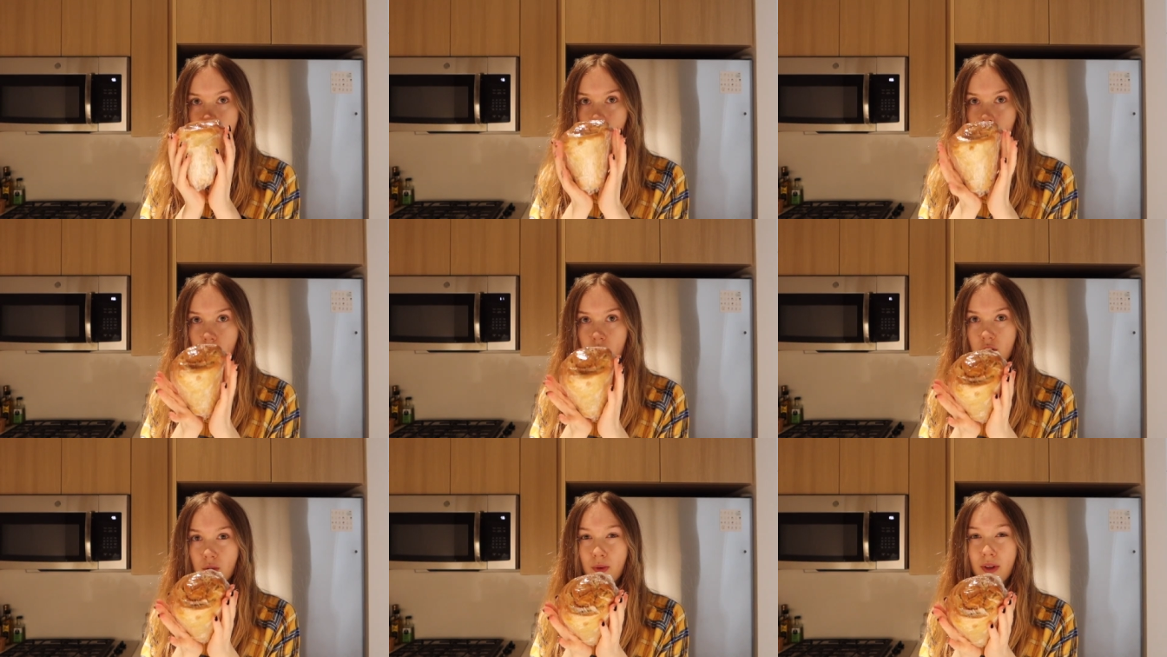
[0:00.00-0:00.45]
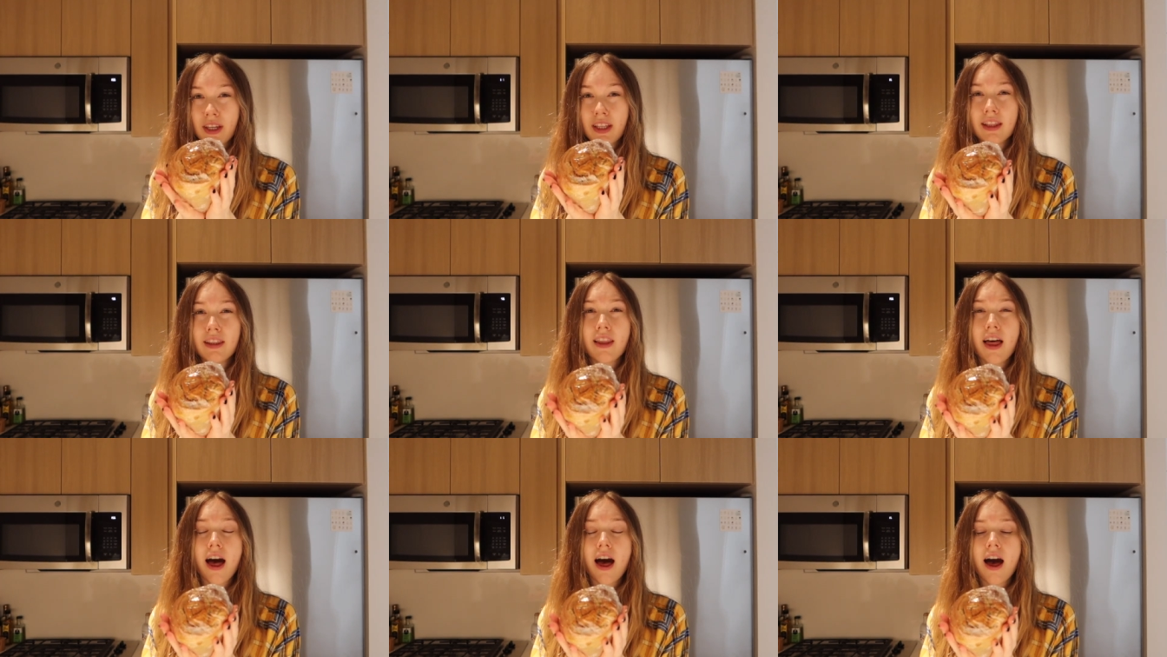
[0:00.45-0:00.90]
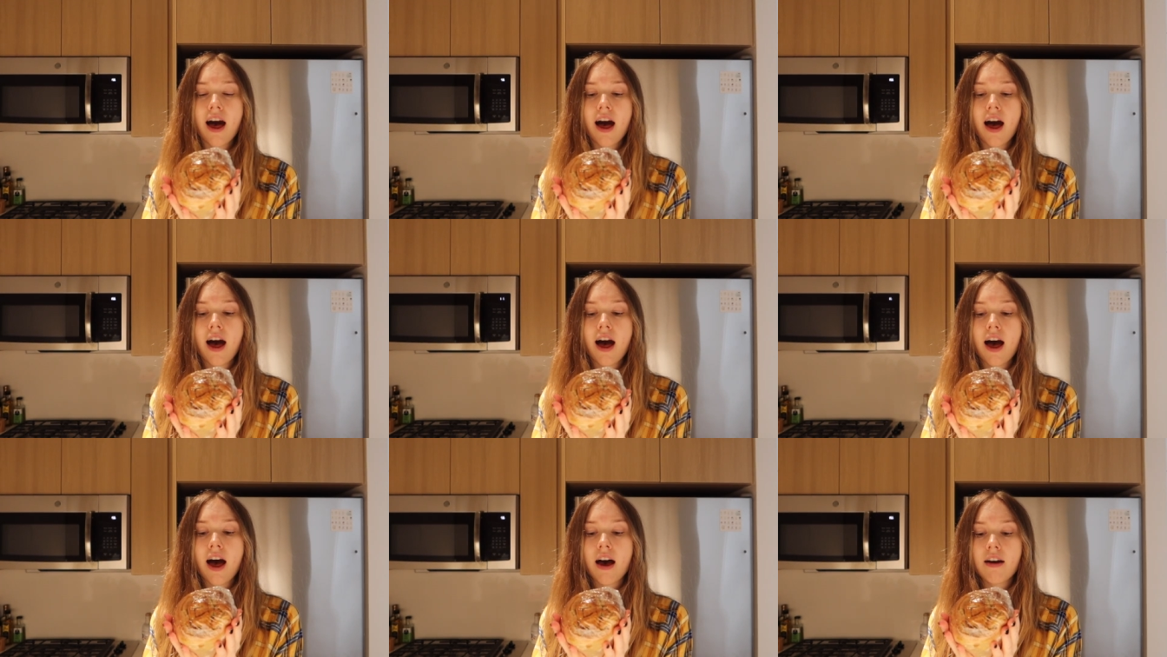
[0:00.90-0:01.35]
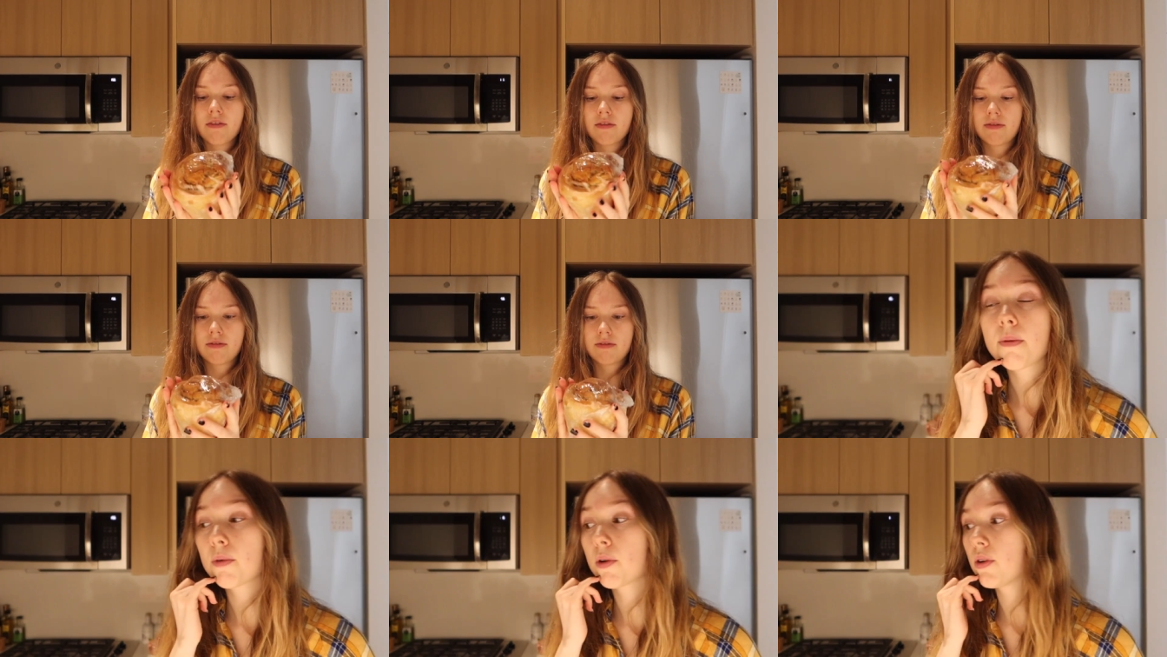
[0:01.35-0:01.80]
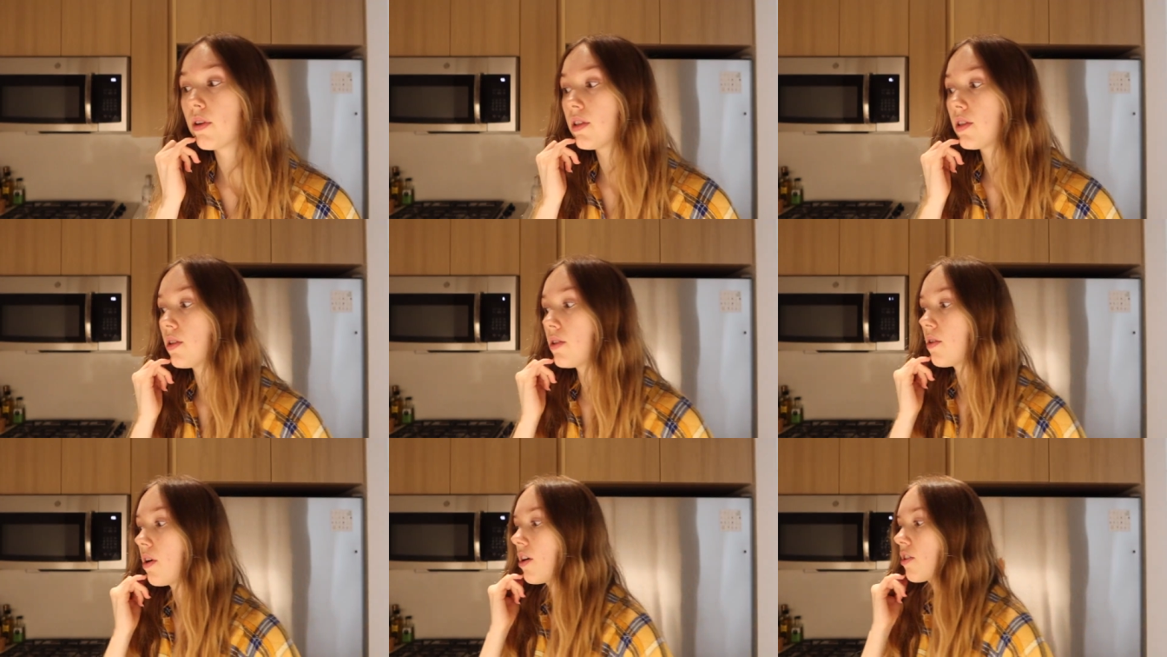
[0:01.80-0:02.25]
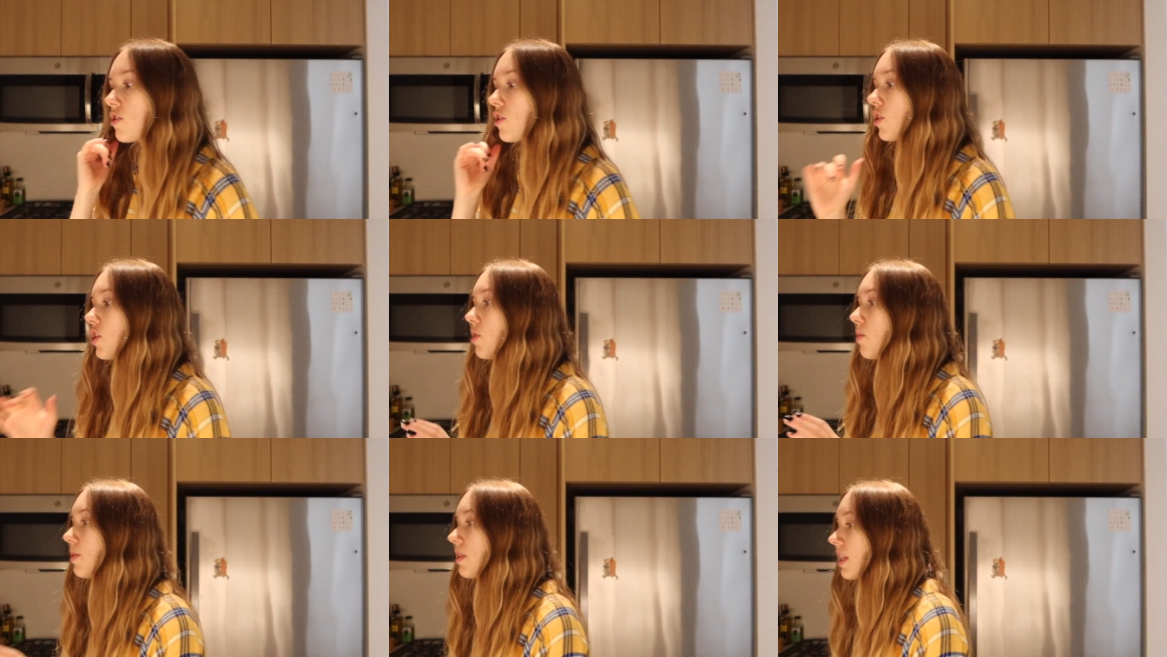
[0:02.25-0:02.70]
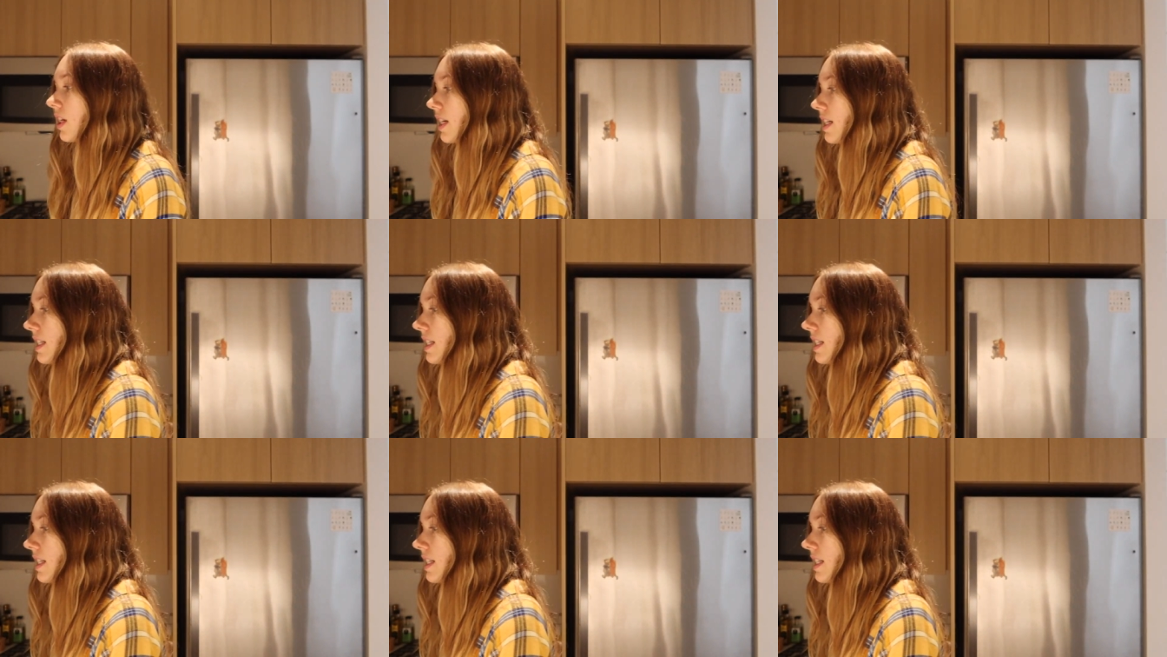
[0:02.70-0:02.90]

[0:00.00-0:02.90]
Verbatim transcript: which we love. I'm going to, I'll show you what the